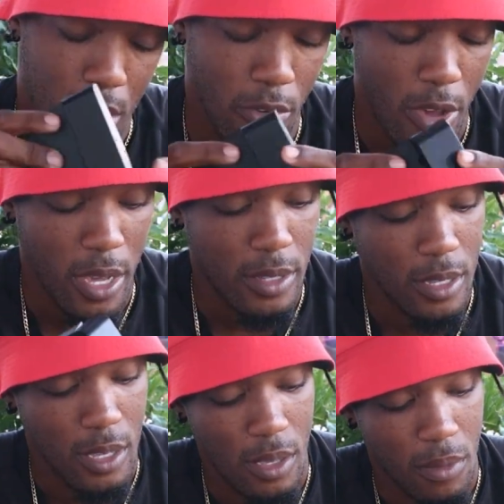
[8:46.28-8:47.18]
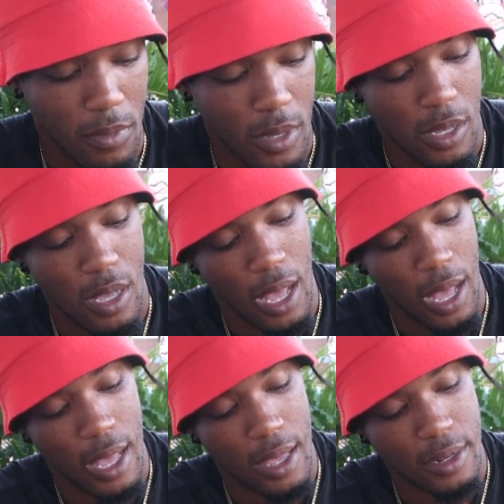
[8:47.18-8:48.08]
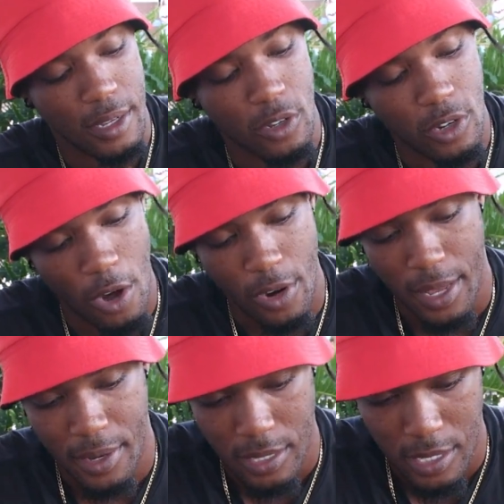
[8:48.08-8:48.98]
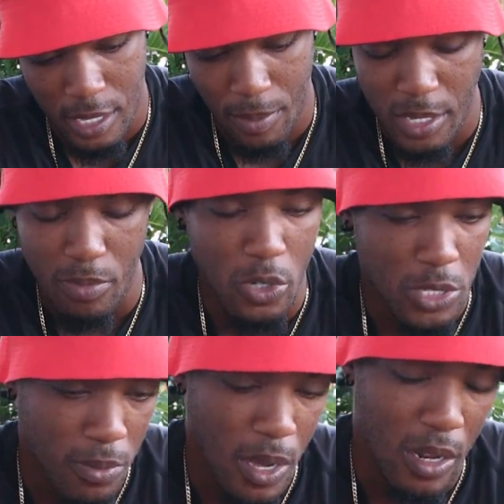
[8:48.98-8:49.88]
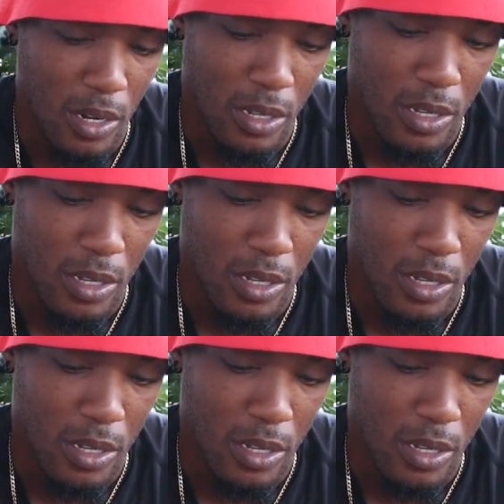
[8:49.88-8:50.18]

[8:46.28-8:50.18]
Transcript: right? And it could carry like this. It's a bit more smaller.